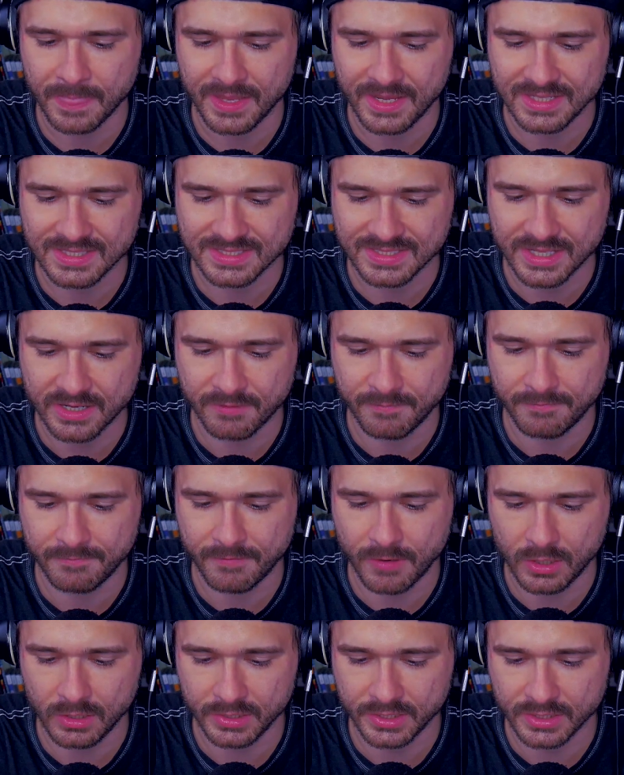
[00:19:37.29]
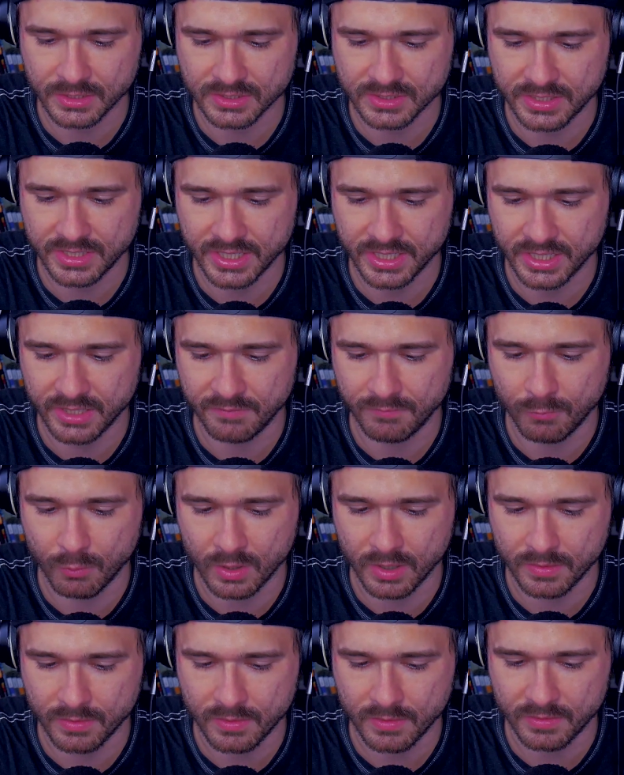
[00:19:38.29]
Instead of falling to
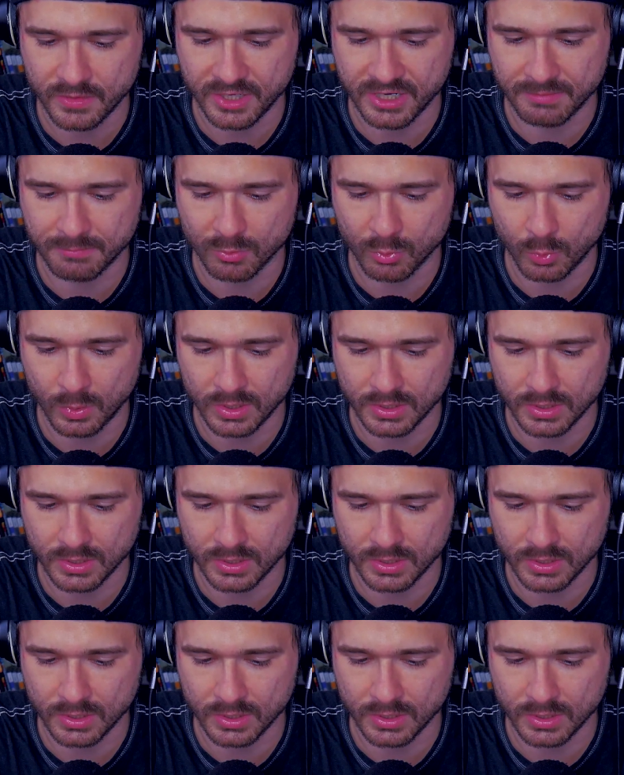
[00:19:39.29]
-1, the number